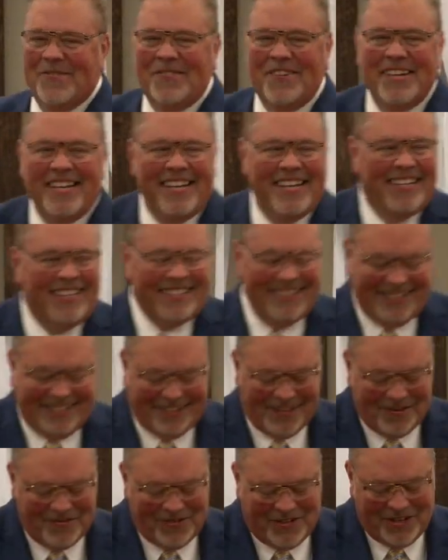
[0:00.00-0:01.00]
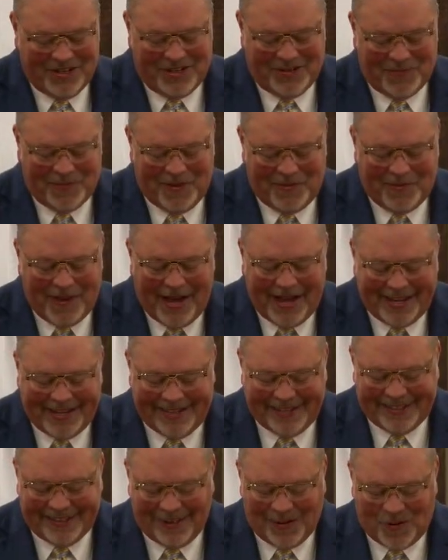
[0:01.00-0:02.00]
Well, it's so good to be back
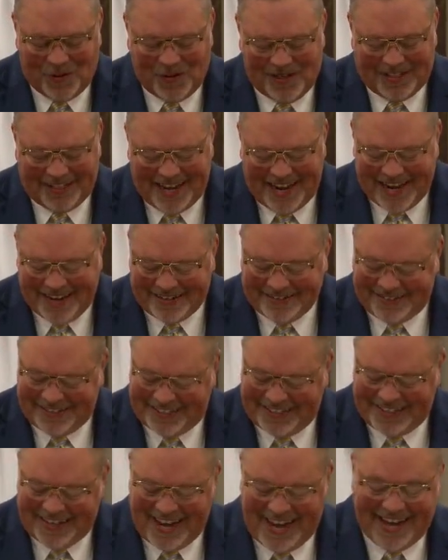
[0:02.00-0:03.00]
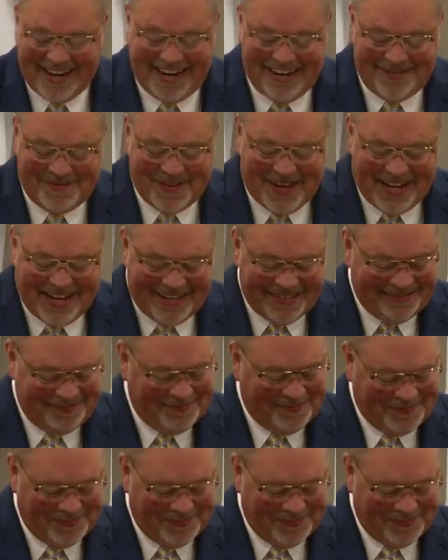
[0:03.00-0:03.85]
in the Lord's house tonight. Amen.